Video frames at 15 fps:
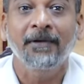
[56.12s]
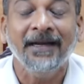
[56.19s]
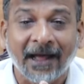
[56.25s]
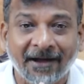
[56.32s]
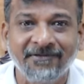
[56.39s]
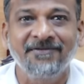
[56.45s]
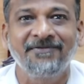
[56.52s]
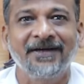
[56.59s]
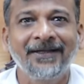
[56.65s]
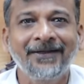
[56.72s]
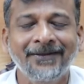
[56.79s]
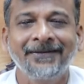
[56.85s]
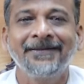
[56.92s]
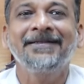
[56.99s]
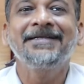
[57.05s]
But
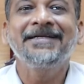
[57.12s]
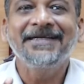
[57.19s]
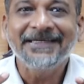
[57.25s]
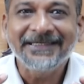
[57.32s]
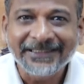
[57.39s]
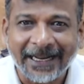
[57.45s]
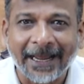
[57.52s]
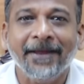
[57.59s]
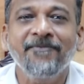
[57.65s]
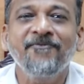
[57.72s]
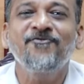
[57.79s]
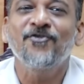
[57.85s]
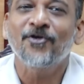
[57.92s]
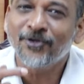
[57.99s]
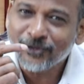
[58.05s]
however,
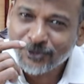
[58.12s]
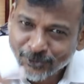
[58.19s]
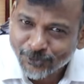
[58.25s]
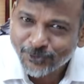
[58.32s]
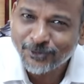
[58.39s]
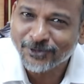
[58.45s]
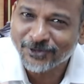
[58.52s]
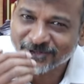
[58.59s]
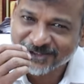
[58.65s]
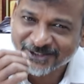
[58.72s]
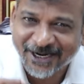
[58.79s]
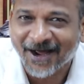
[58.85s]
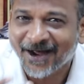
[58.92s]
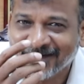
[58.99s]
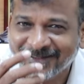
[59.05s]
time for you to
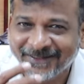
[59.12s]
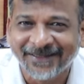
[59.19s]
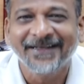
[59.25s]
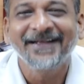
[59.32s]
start,